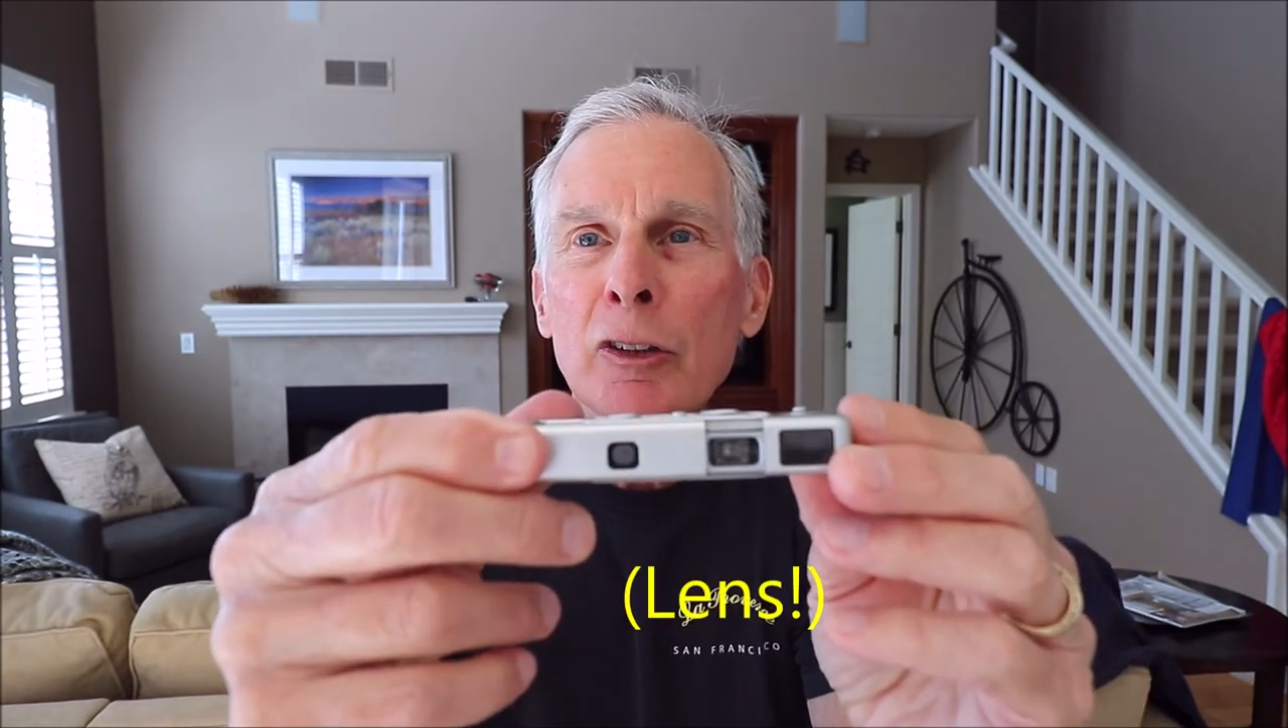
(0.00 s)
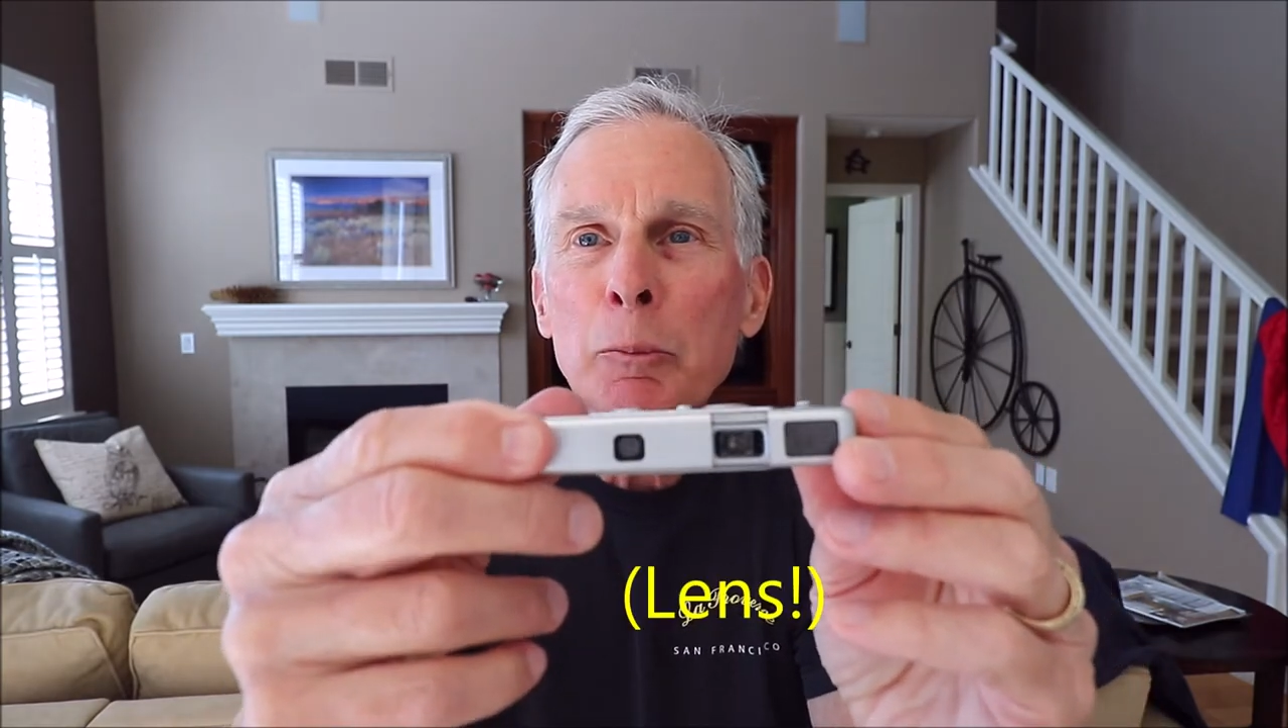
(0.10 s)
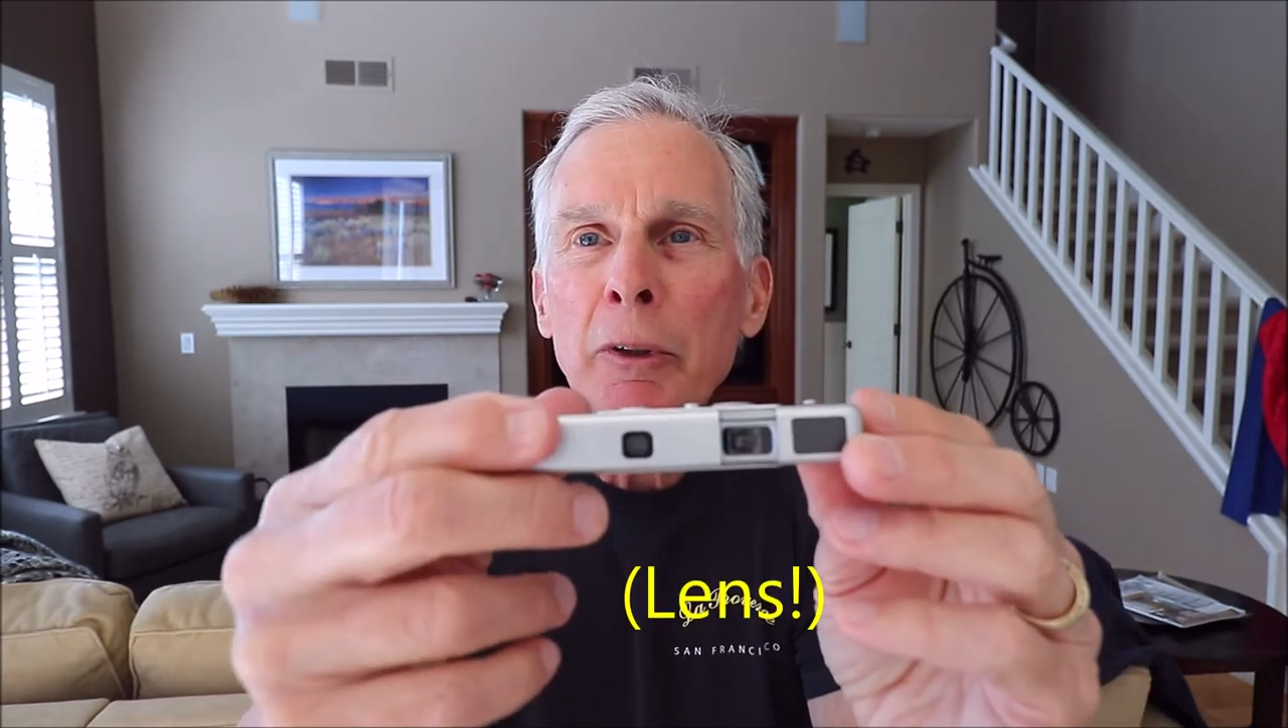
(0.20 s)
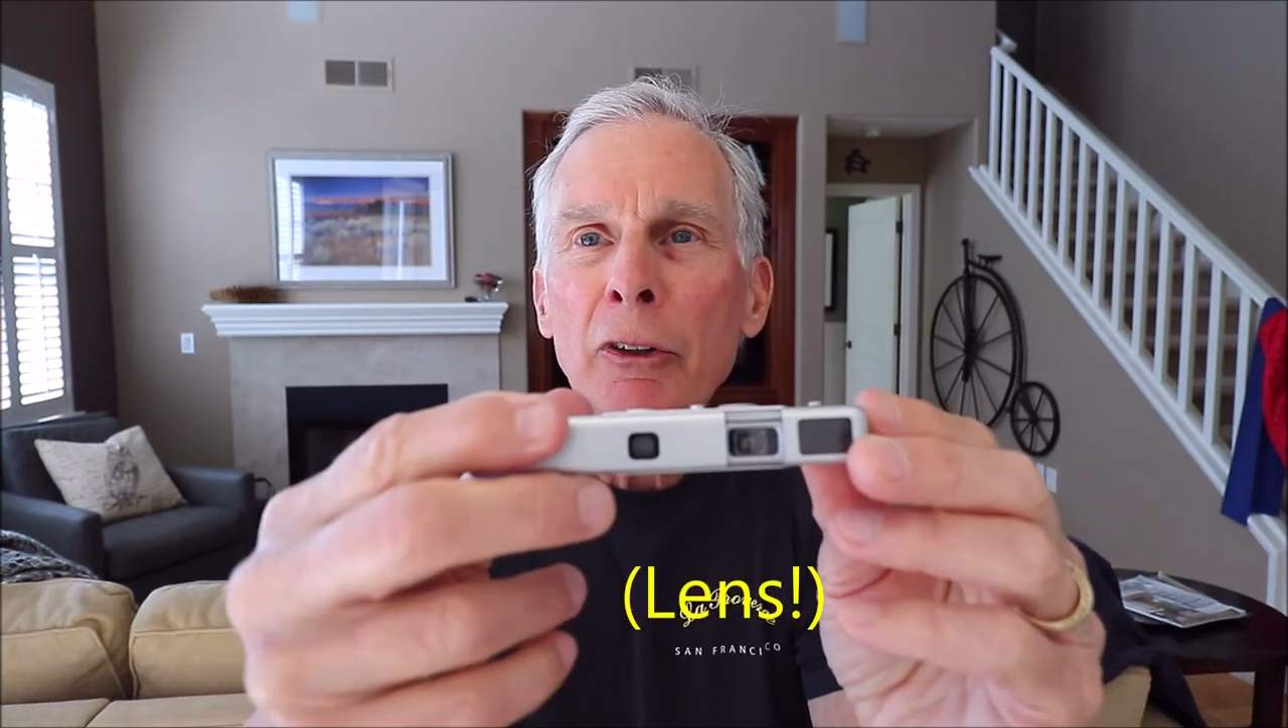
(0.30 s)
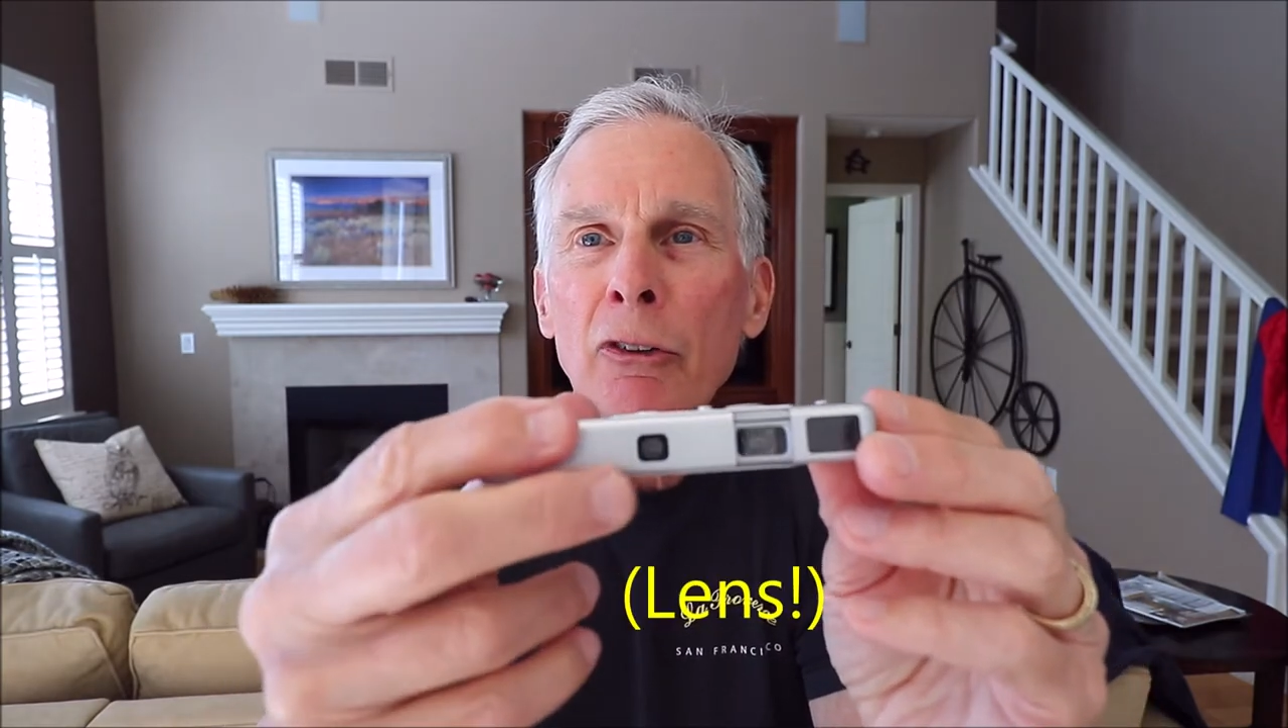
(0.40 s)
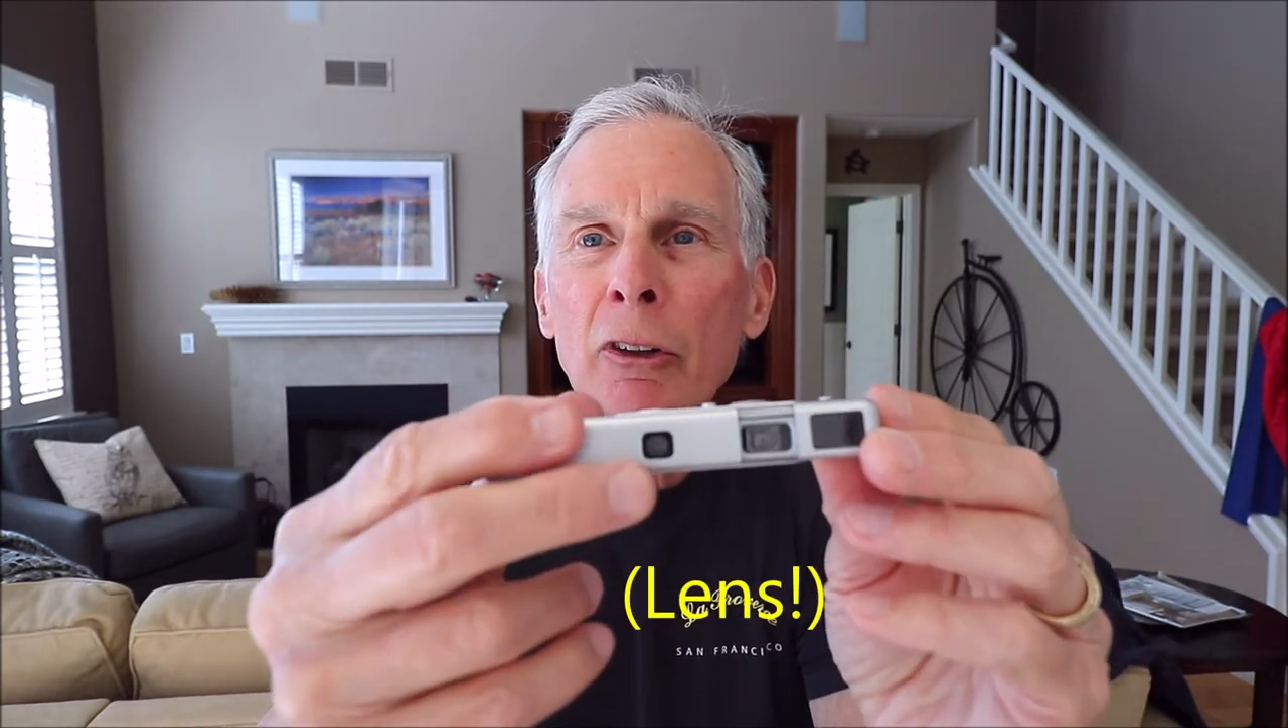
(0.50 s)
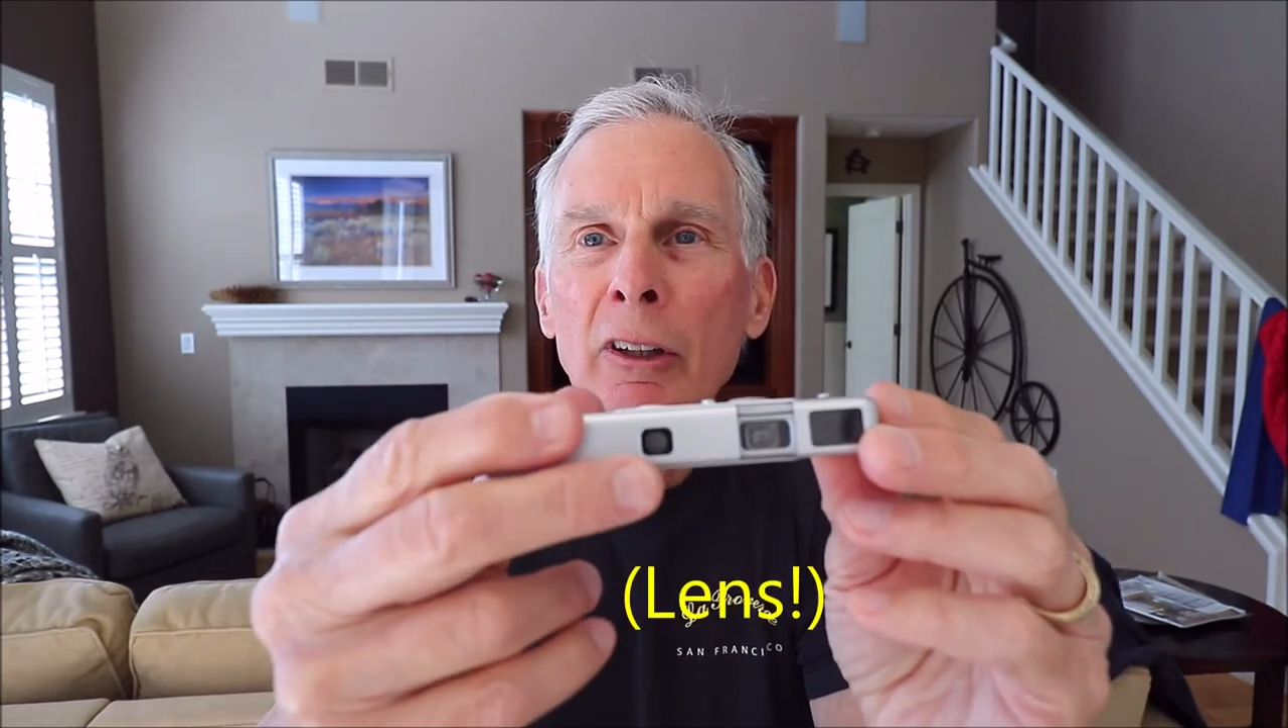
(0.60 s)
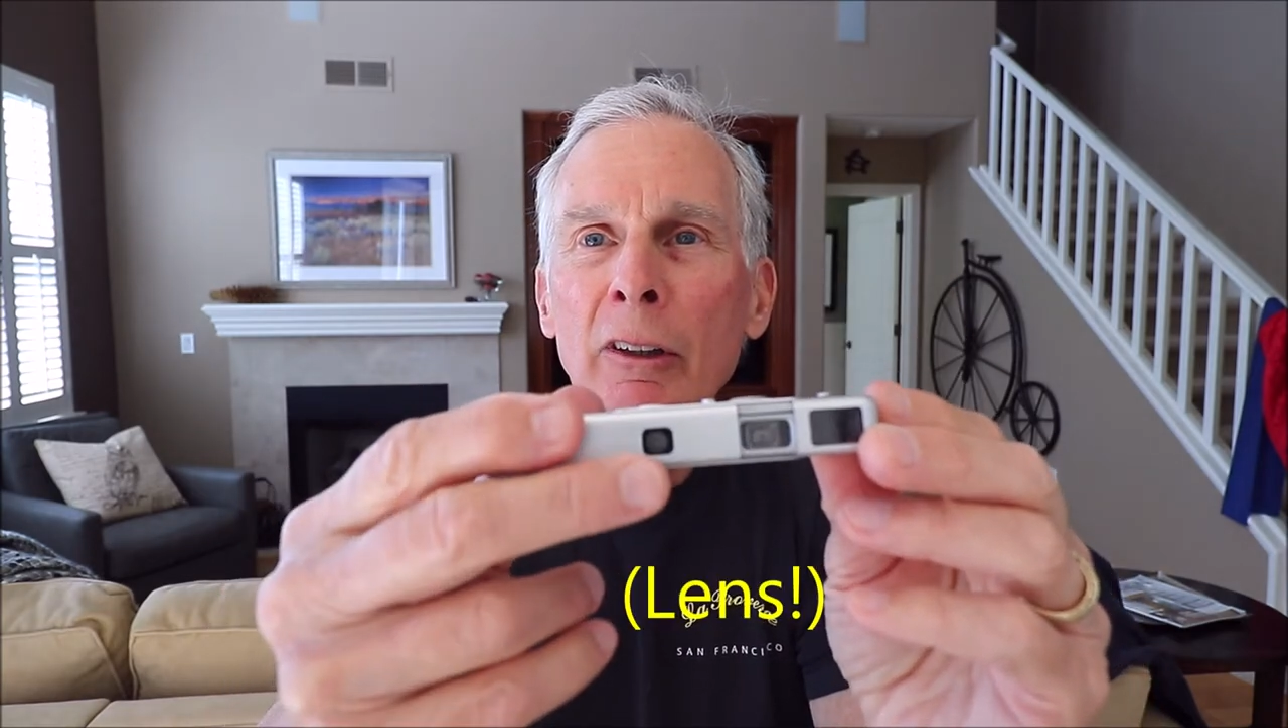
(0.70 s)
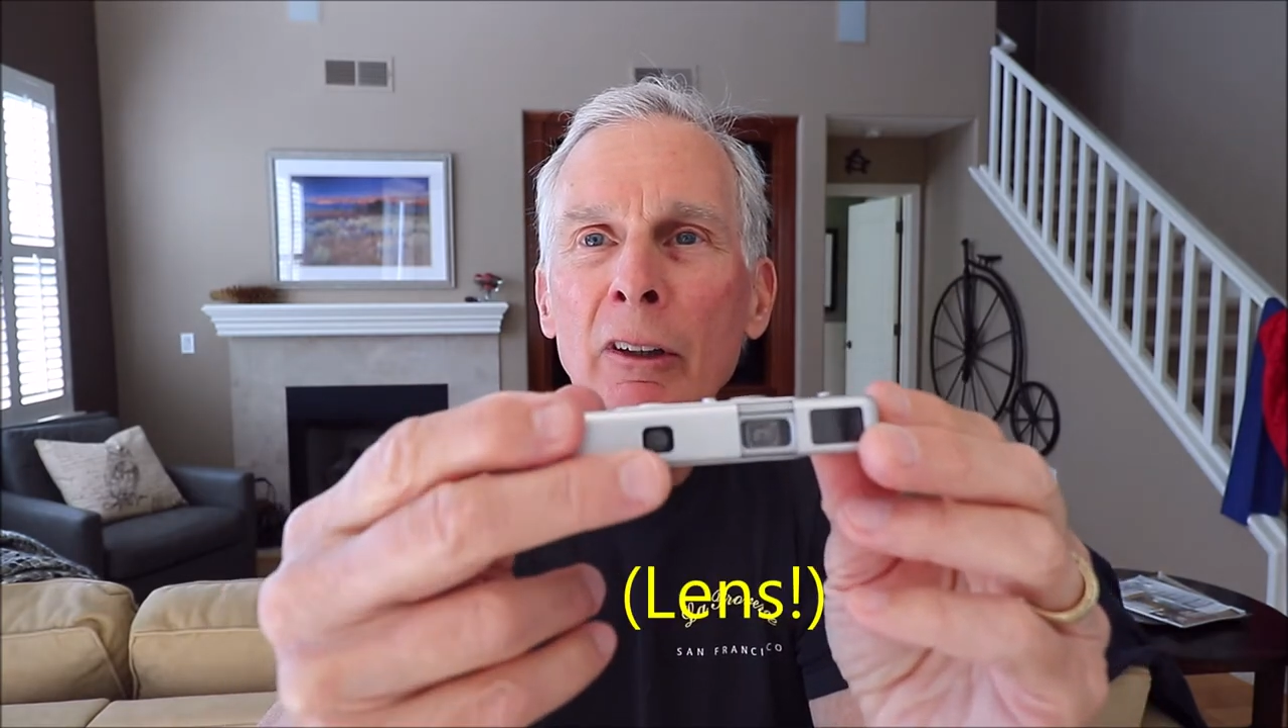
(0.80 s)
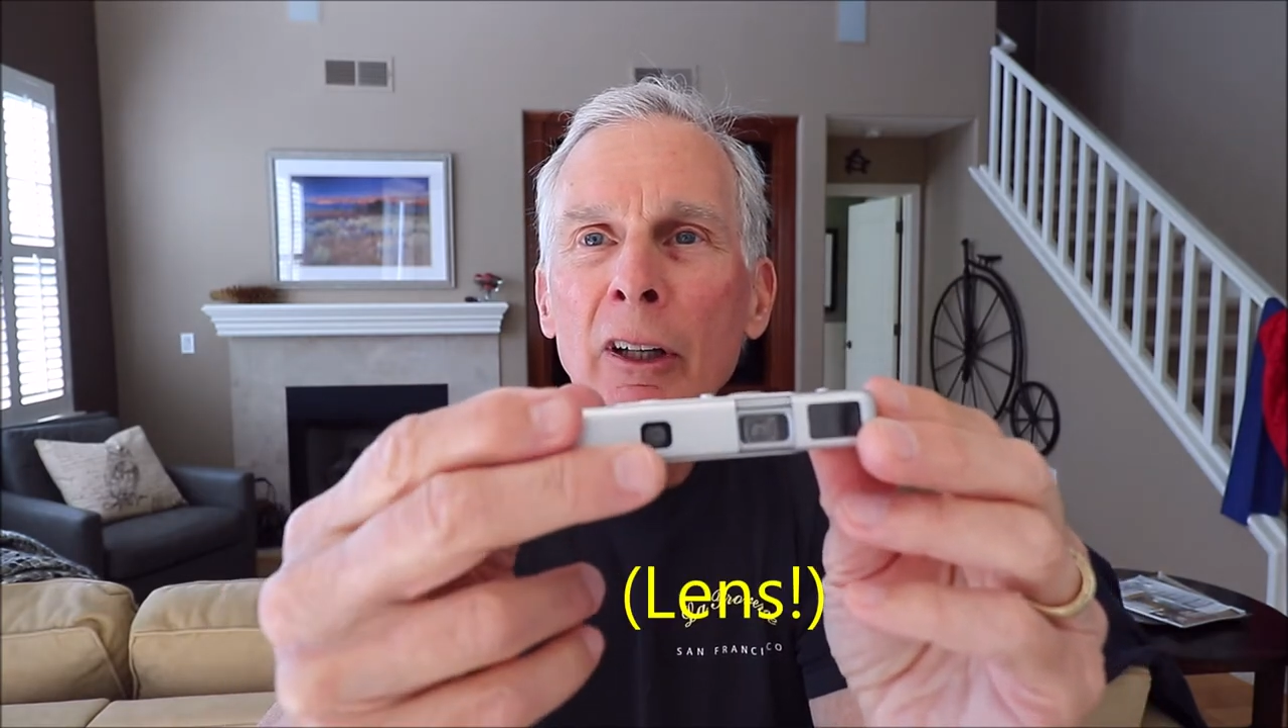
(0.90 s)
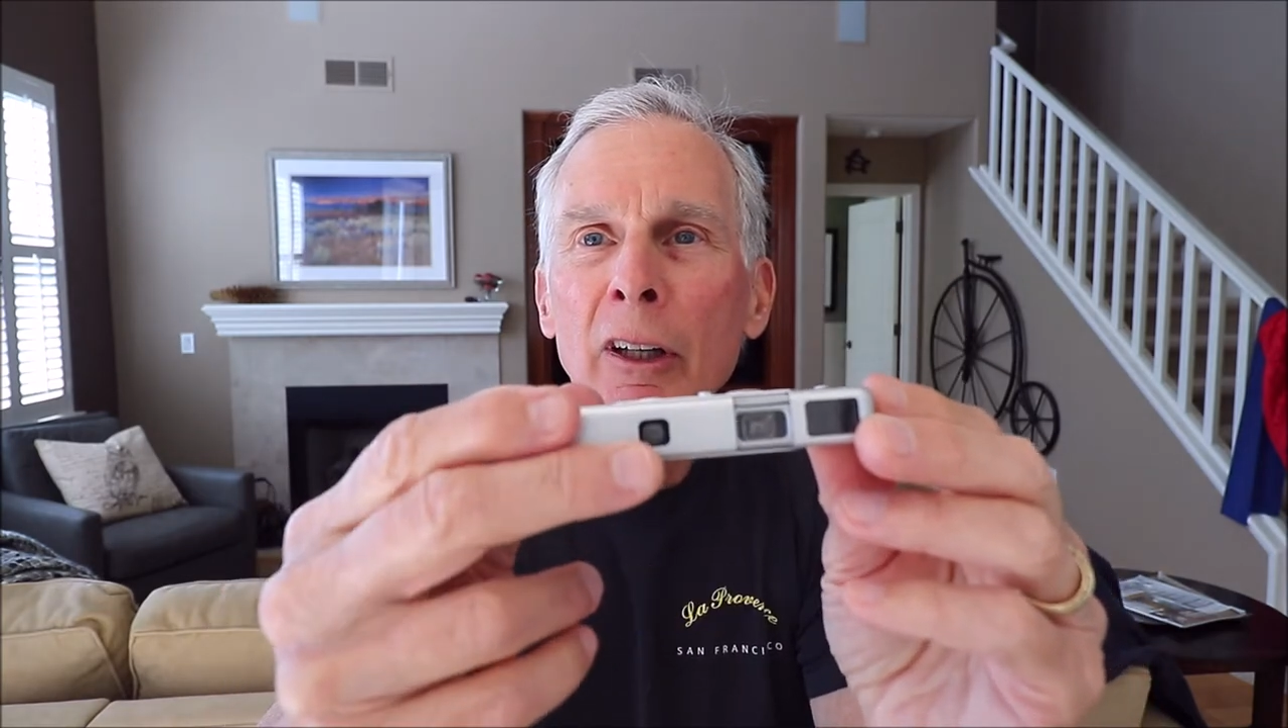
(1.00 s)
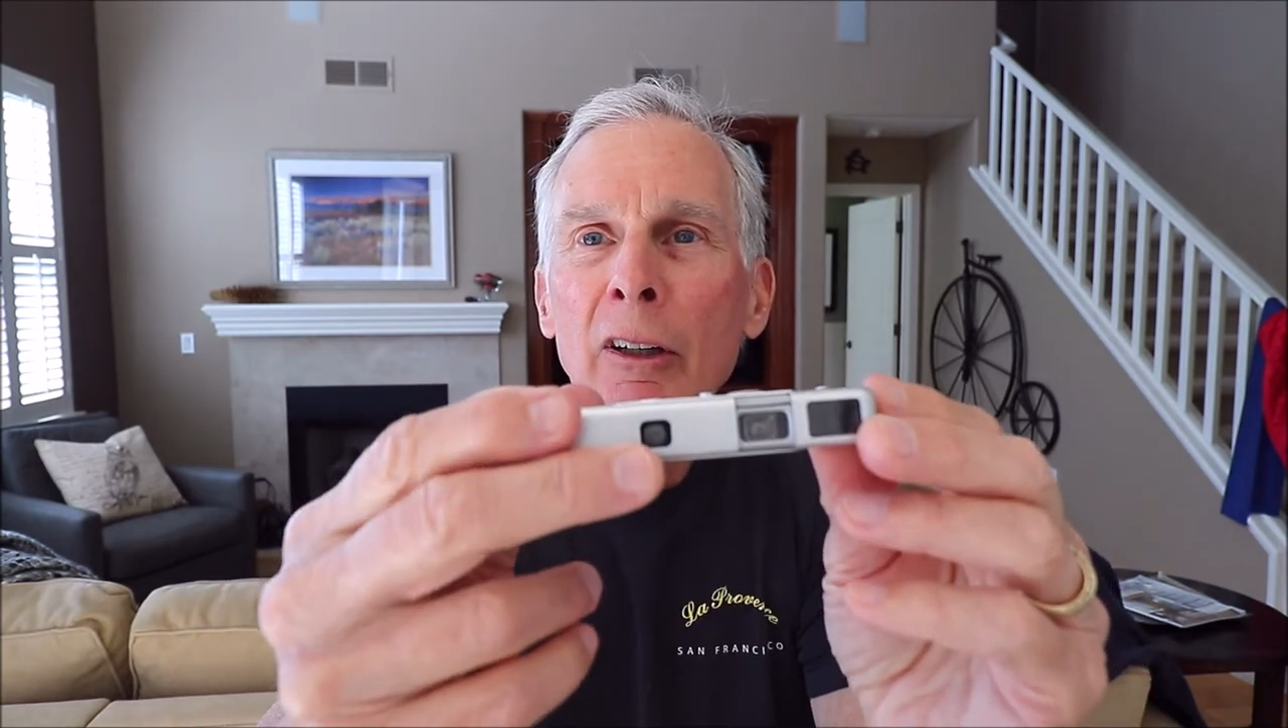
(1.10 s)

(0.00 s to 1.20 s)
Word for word: but there's a little